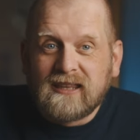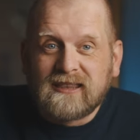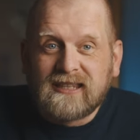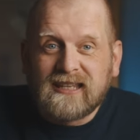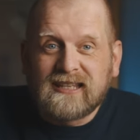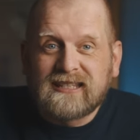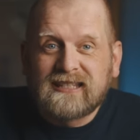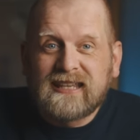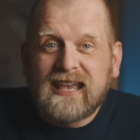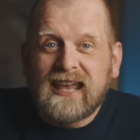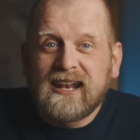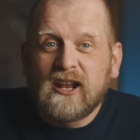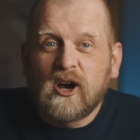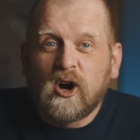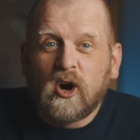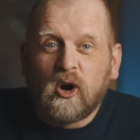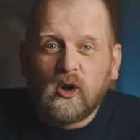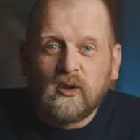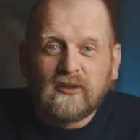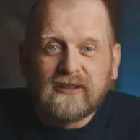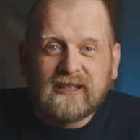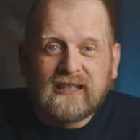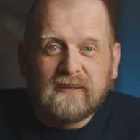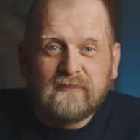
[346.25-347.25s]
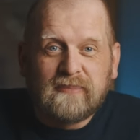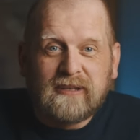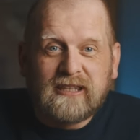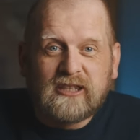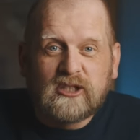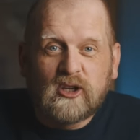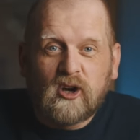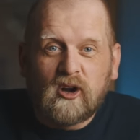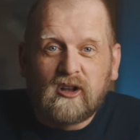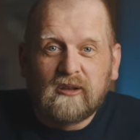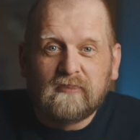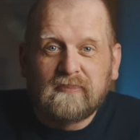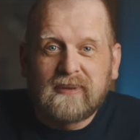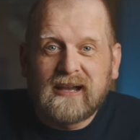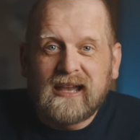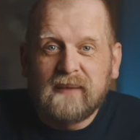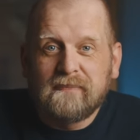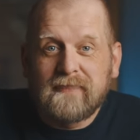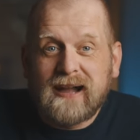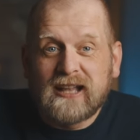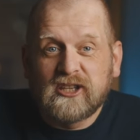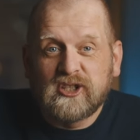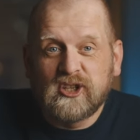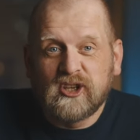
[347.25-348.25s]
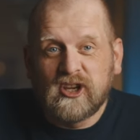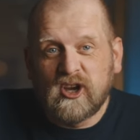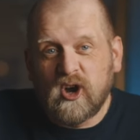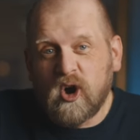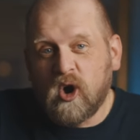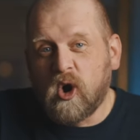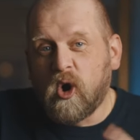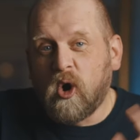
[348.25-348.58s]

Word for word: This can only be done by matching